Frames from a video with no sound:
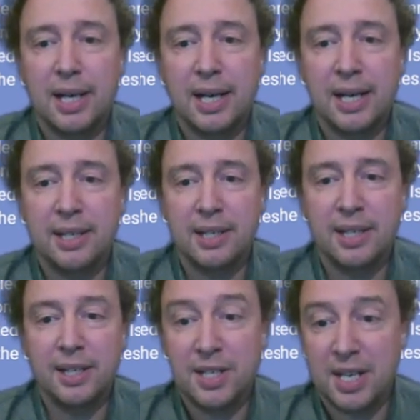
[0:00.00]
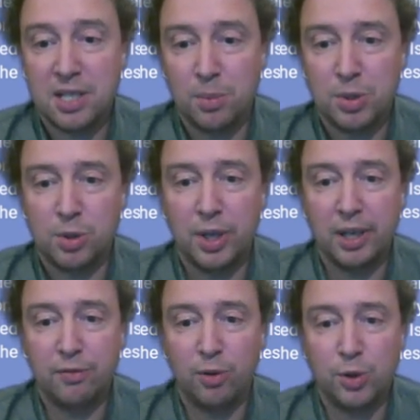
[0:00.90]
And in this case, it was
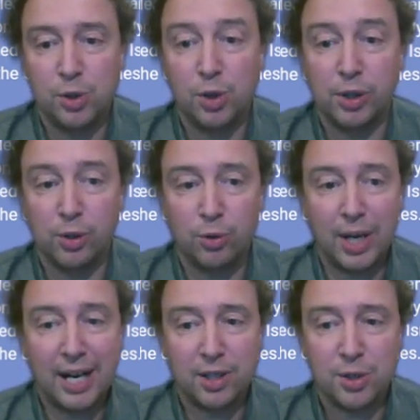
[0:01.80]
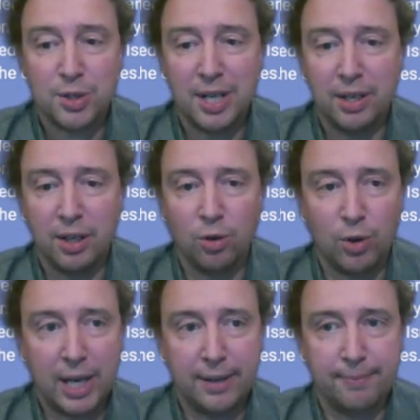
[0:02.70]
looking for nuclear reactors in Iran.